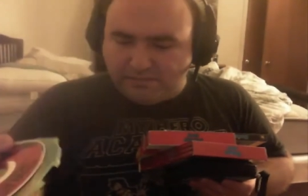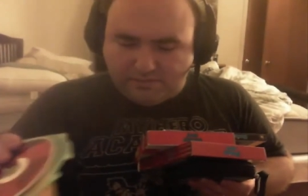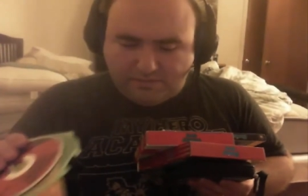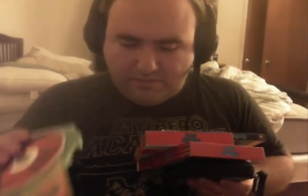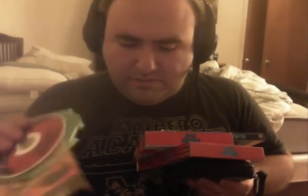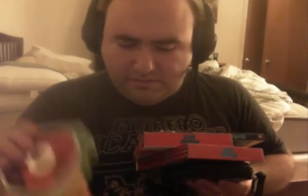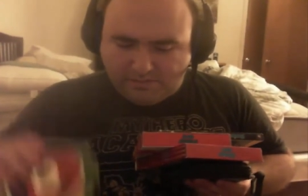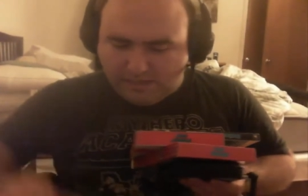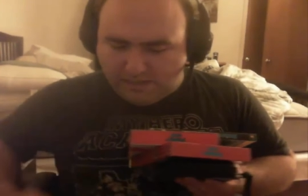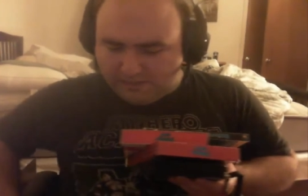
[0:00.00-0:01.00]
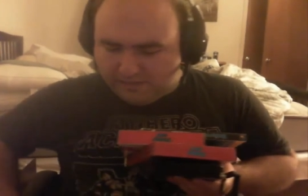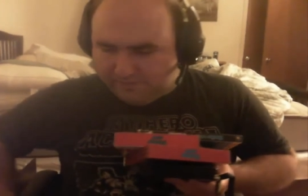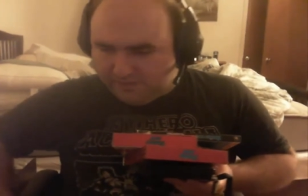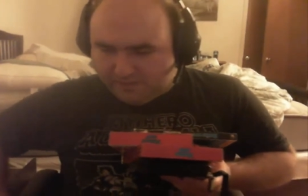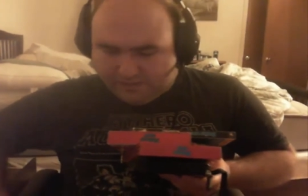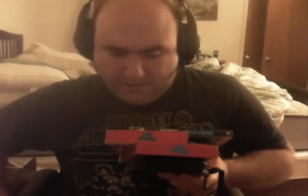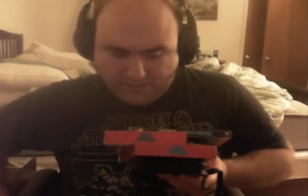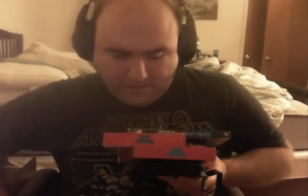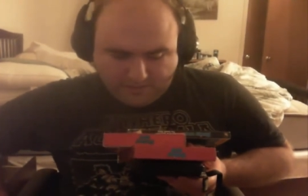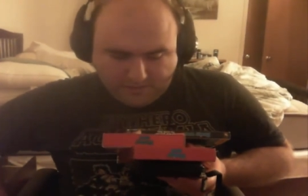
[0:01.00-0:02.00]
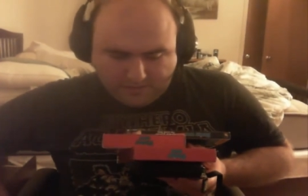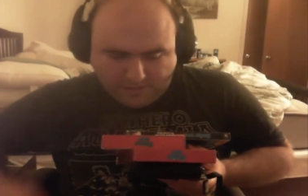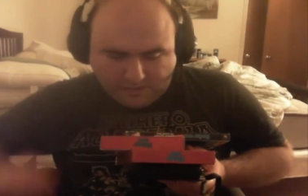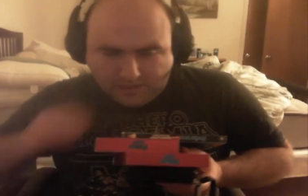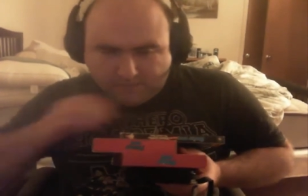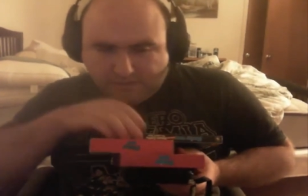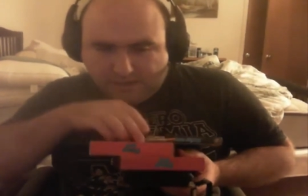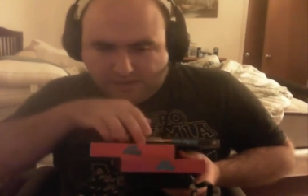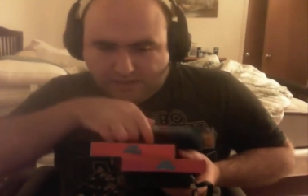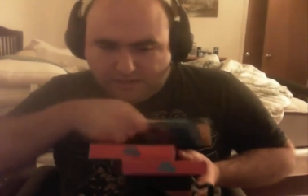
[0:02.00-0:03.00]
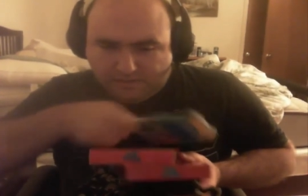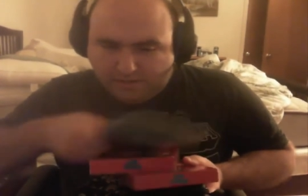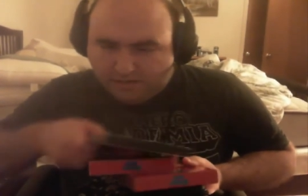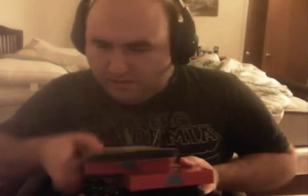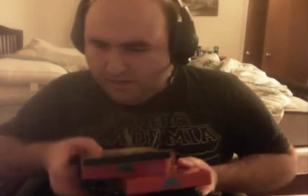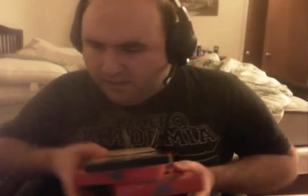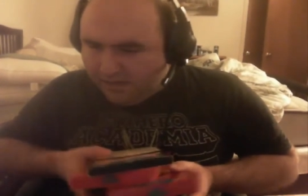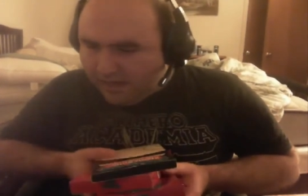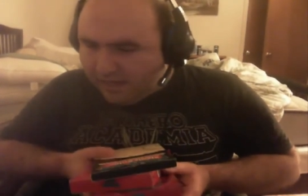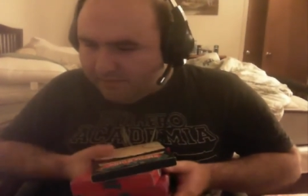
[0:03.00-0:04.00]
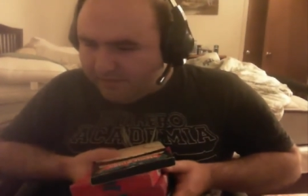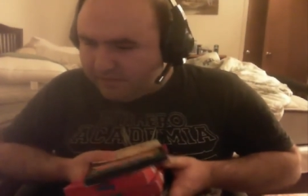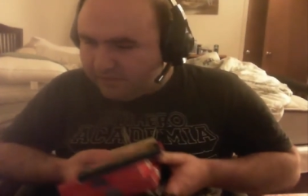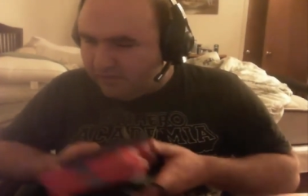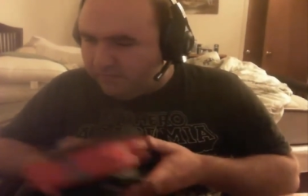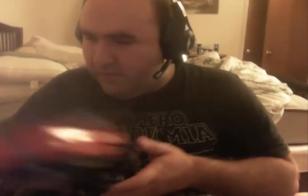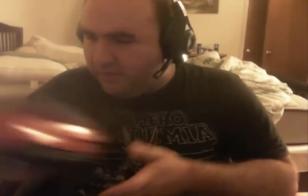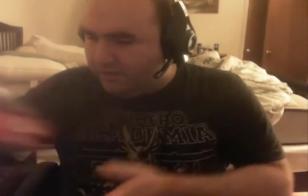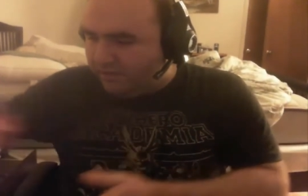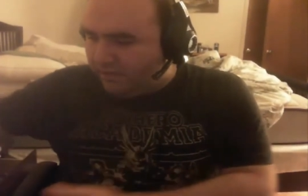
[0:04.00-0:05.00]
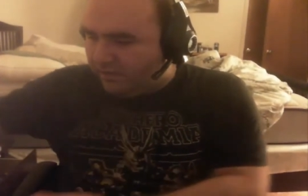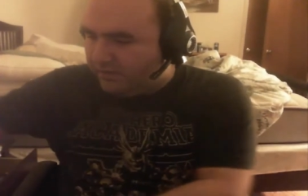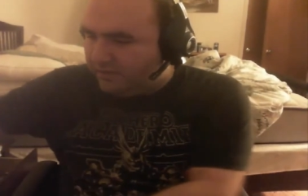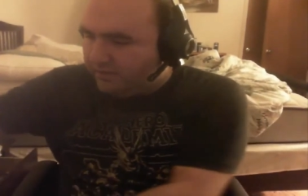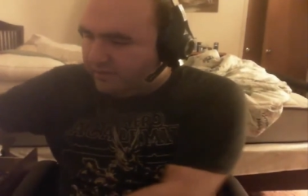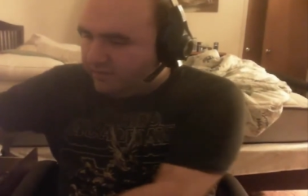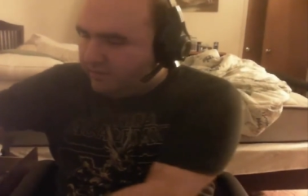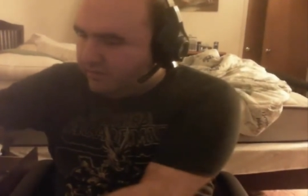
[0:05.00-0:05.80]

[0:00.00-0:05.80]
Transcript: this little, yeah, the DVD thing. Alright. Now I can start reading the cards.